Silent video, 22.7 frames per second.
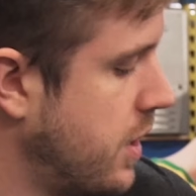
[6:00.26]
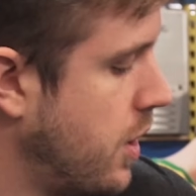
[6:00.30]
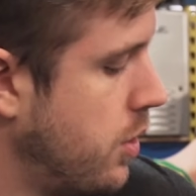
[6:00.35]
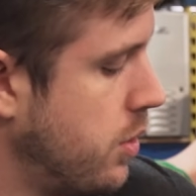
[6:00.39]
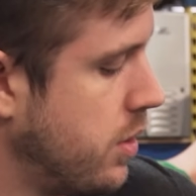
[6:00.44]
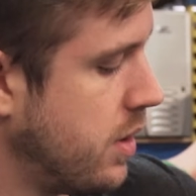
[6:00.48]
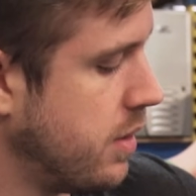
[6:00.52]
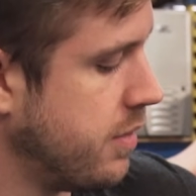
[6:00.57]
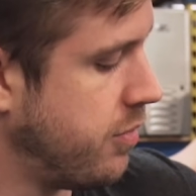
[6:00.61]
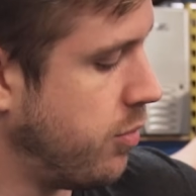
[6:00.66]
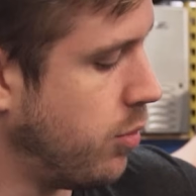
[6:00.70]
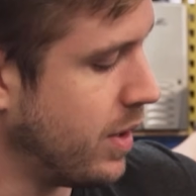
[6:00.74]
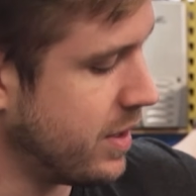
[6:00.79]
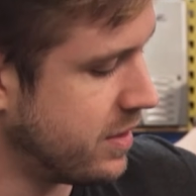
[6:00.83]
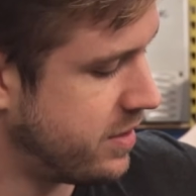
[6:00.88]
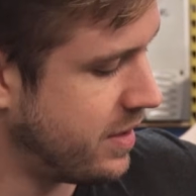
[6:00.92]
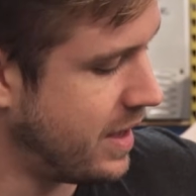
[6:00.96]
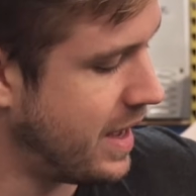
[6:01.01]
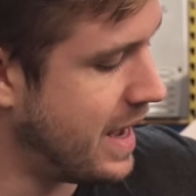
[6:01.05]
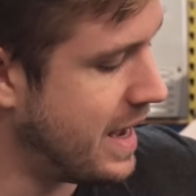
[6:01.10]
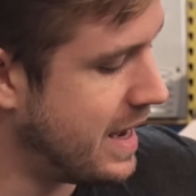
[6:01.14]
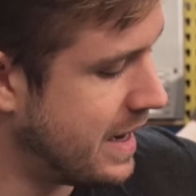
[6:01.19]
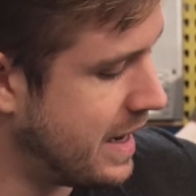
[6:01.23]
note of
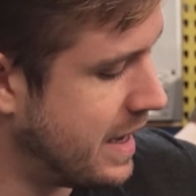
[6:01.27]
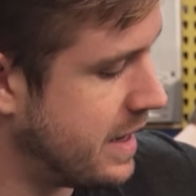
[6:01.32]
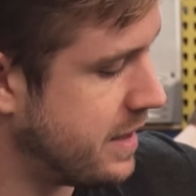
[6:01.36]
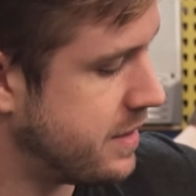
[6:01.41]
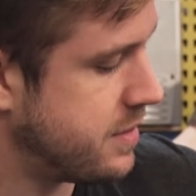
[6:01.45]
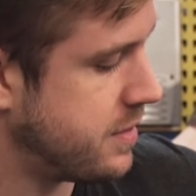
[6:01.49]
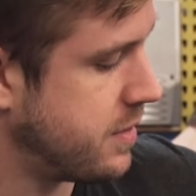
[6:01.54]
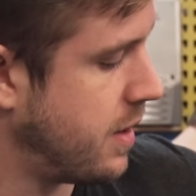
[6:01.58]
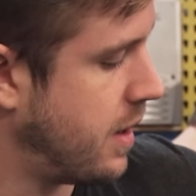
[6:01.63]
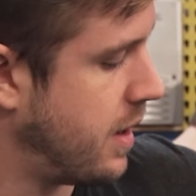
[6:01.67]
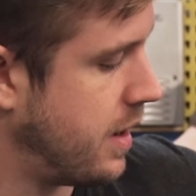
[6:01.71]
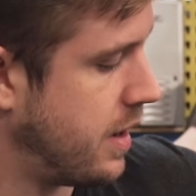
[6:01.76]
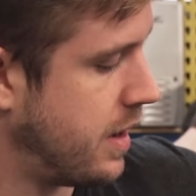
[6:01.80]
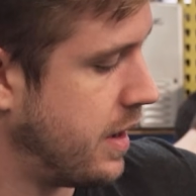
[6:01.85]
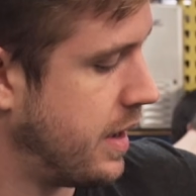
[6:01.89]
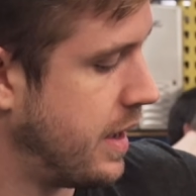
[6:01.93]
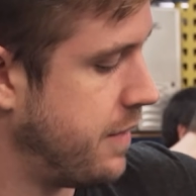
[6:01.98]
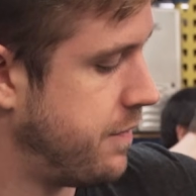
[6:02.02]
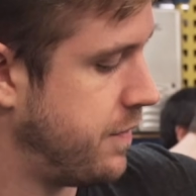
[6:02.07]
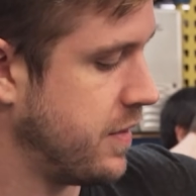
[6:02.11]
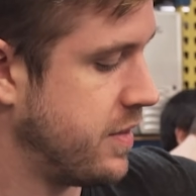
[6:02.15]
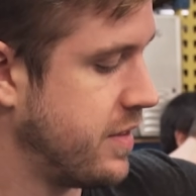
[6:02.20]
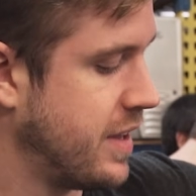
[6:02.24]
what's in it,
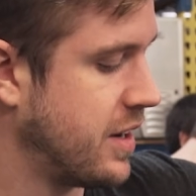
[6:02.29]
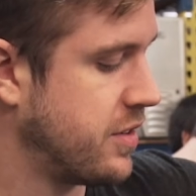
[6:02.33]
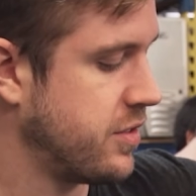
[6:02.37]
uh, if it's